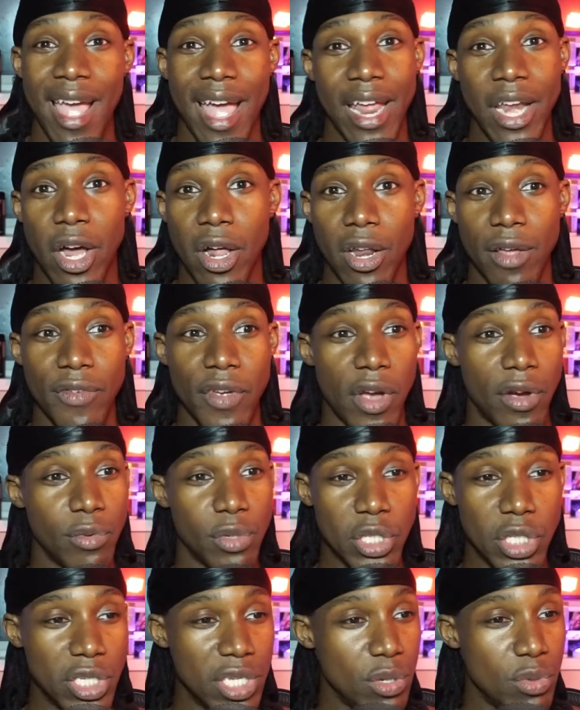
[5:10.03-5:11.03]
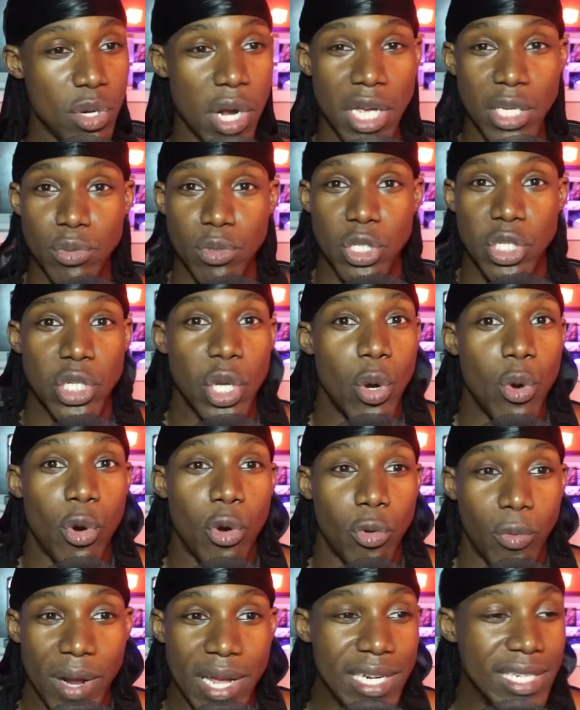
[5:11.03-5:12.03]
And all of y'all were, you guys were so
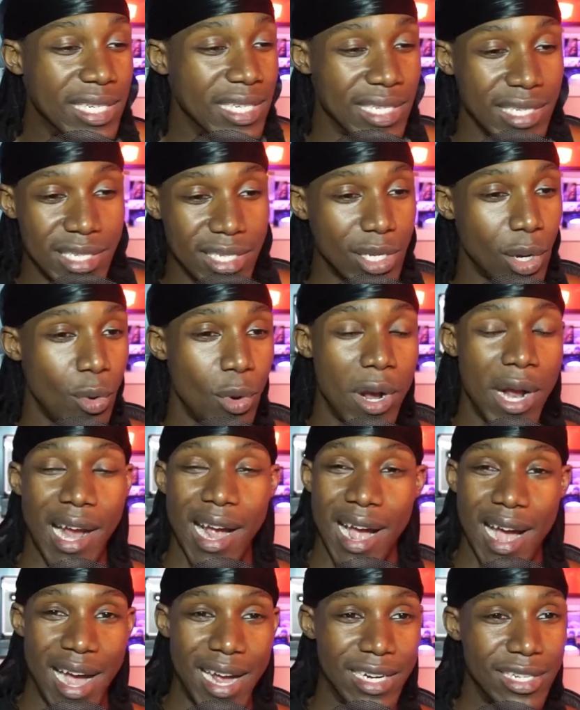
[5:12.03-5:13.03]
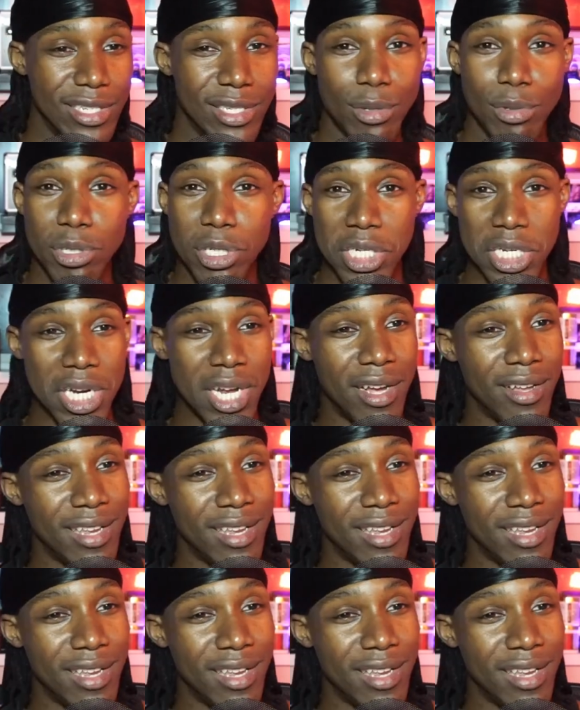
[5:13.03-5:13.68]
gracious and so kind and so chill.